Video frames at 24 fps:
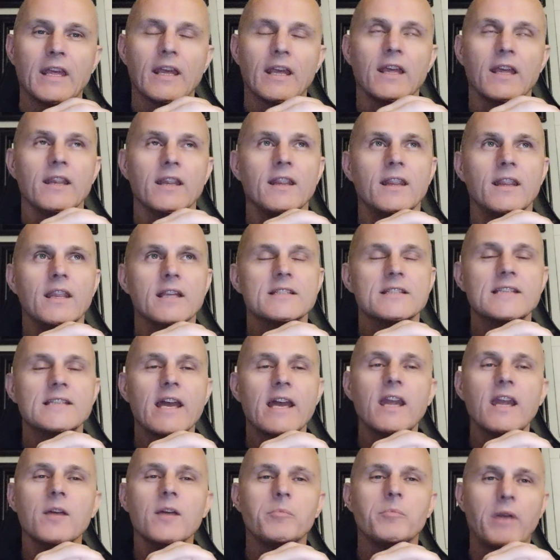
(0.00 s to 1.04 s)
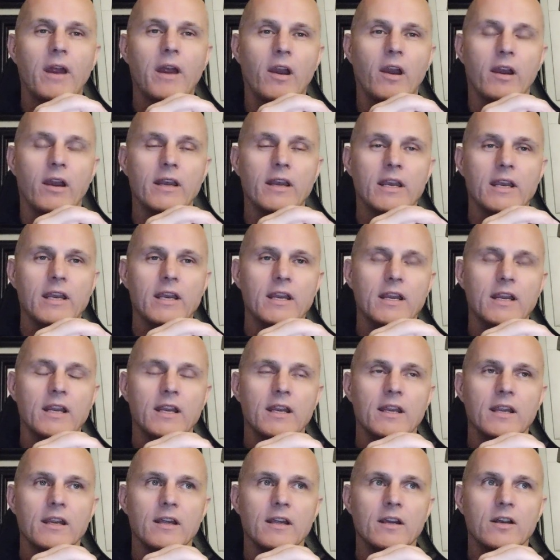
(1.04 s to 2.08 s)
The second parent
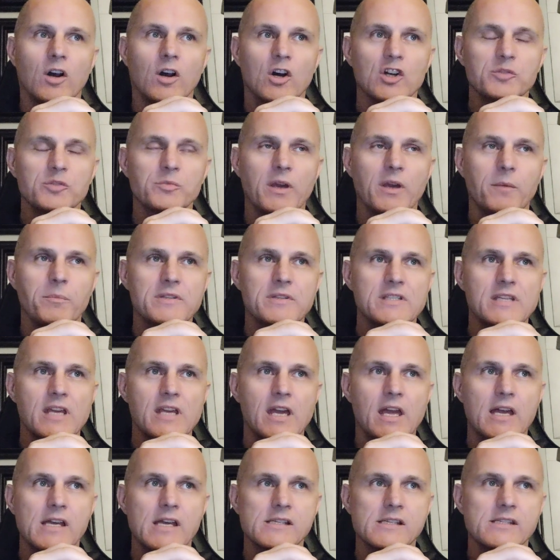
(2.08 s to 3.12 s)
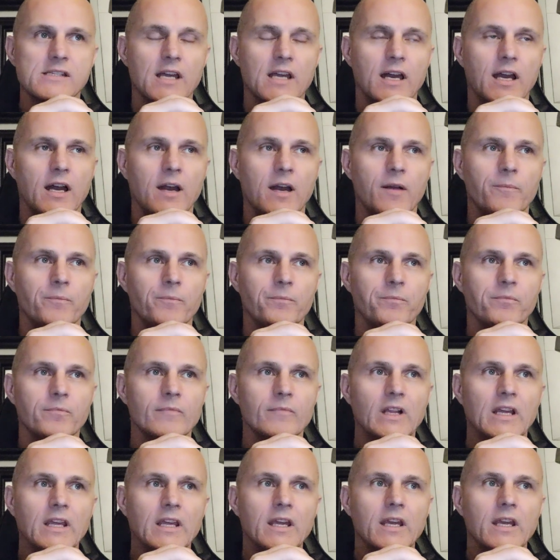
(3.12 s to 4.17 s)
calls me up and says, um,
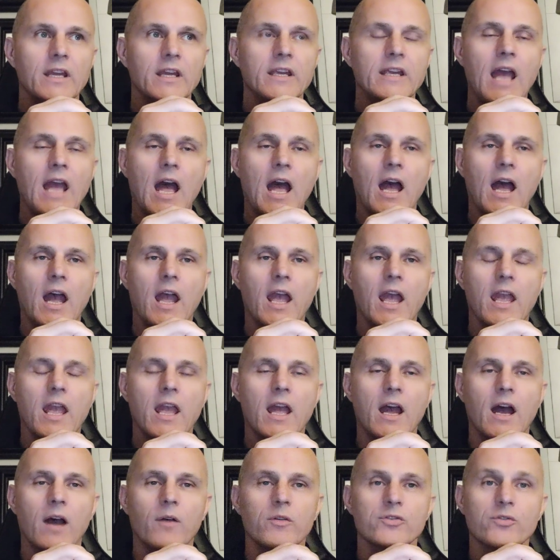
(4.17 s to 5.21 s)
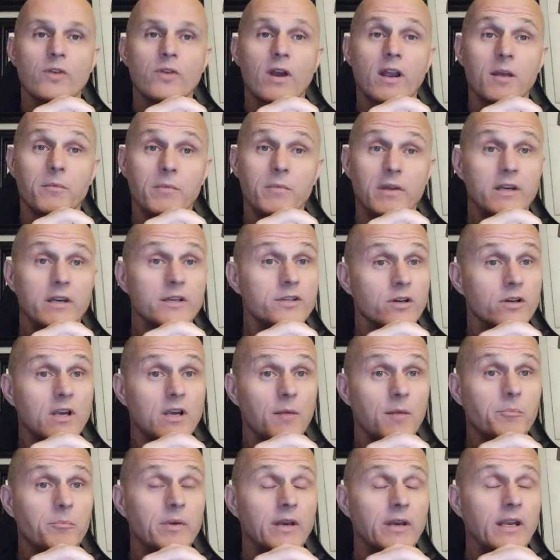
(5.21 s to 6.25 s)
yeah, I uh, was recommended your
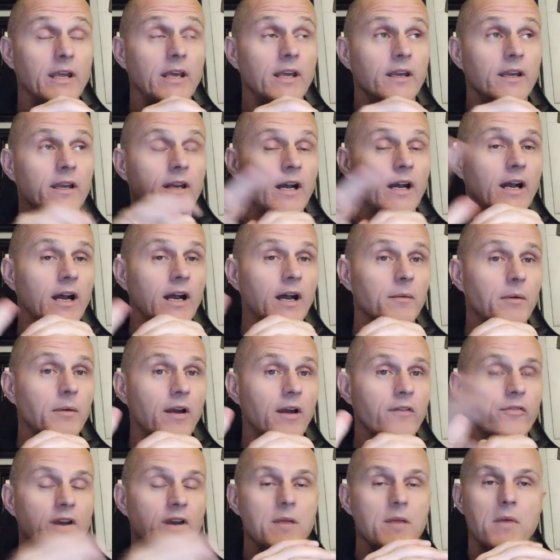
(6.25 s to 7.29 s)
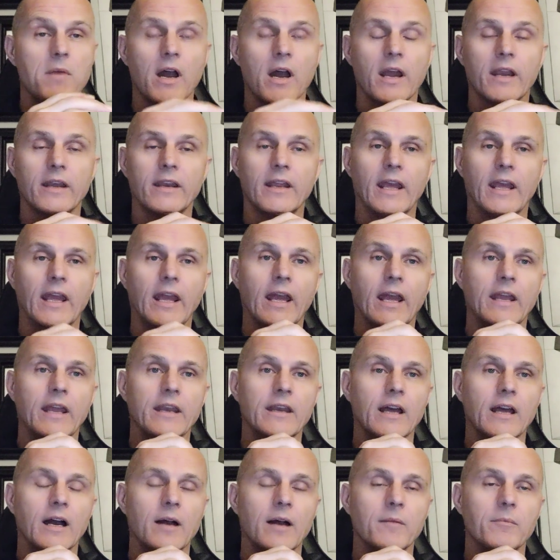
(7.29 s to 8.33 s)
company uh, by a friend of mine, and
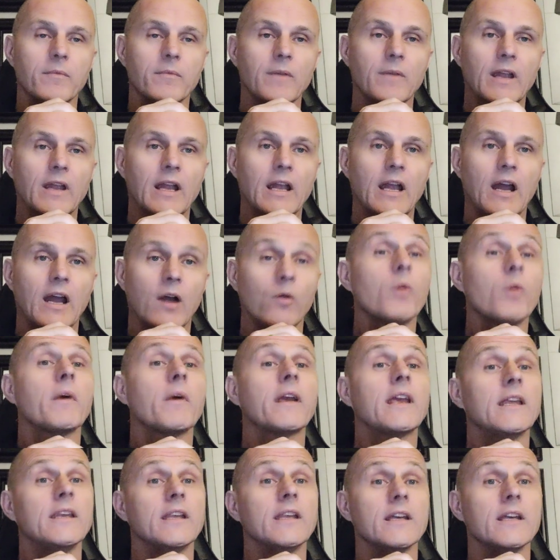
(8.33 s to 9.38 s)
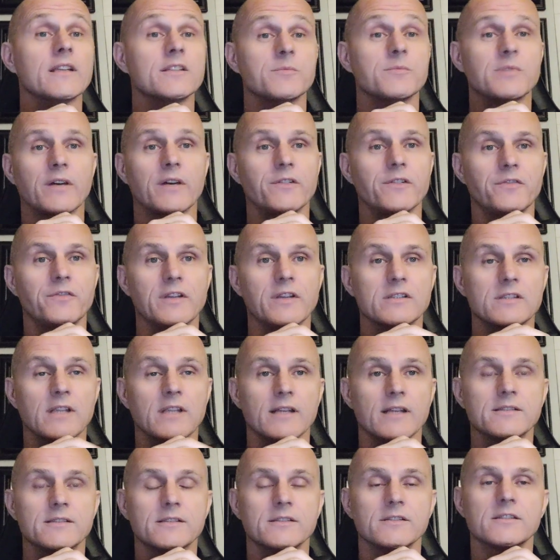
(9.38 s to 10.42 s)
um, I want my kid to get some self-defense
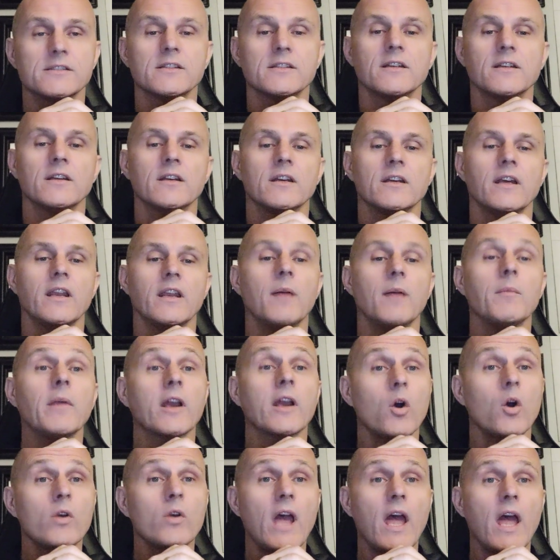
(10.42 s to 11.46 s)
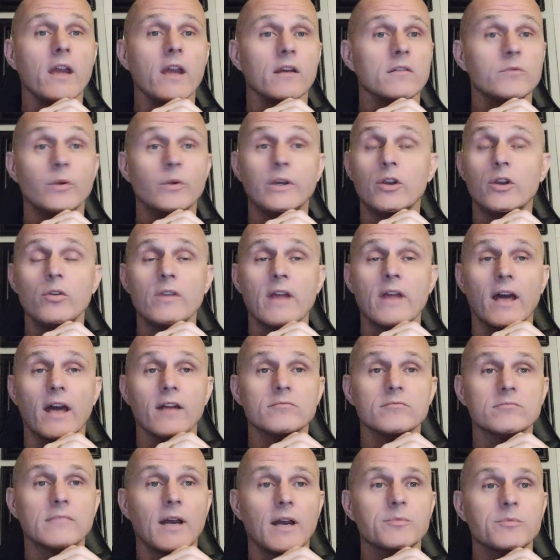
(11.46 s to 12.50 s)
lessons. And I'm like, okay, we do that.
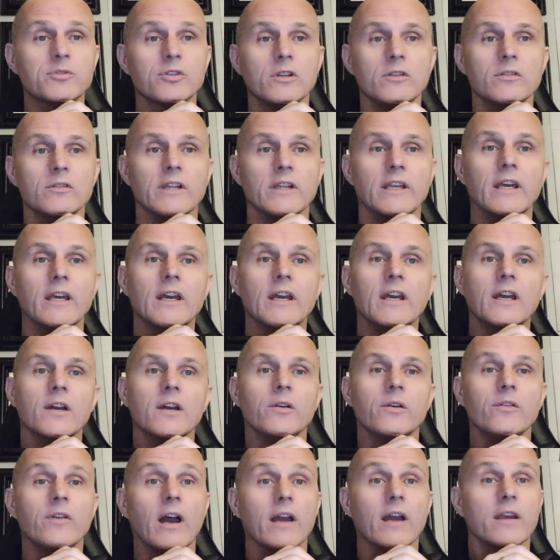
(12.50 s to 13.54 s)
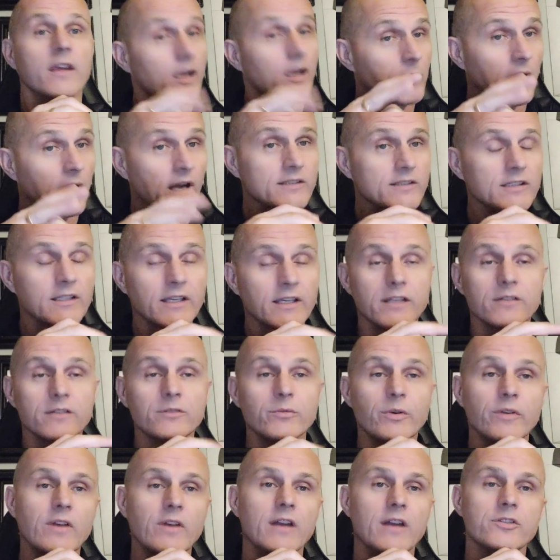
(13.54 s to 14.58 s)
Absolutely. We've got kickboxing and
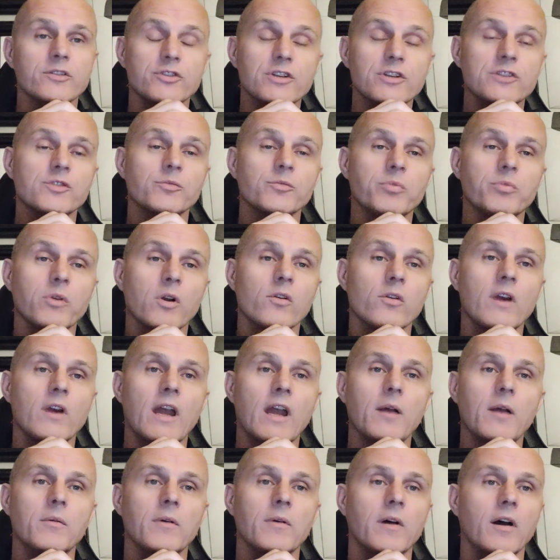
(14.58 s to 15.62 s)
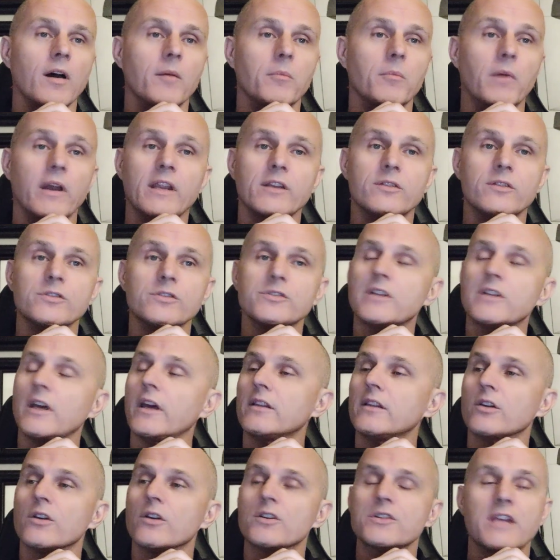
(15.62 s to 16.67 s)
we've got jiu-jitsu program, uh, Monday, Tuesday,
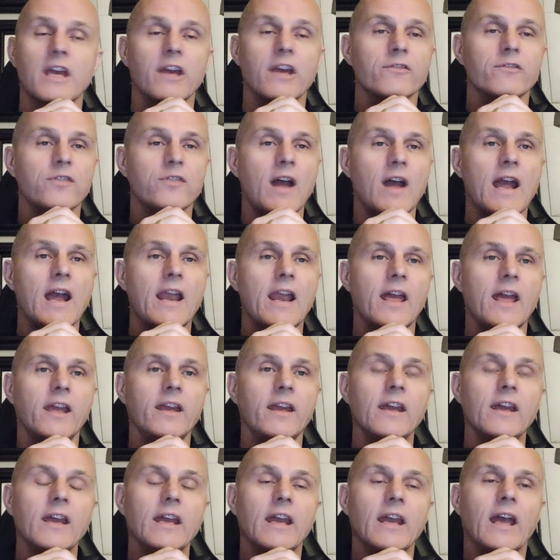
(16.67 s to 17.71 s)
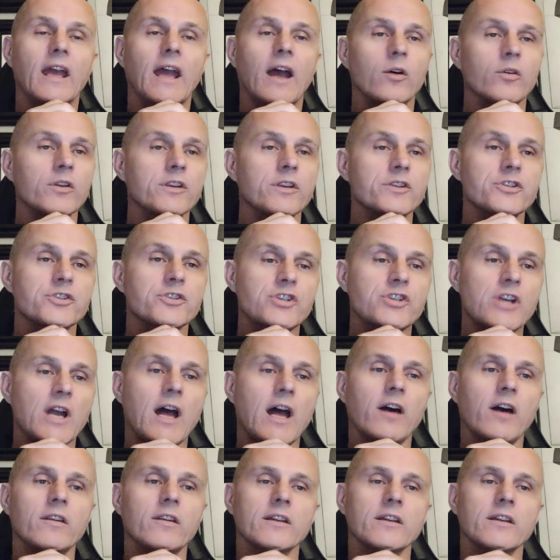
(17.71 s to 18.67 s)
Thursday, and Friday. How old is your child?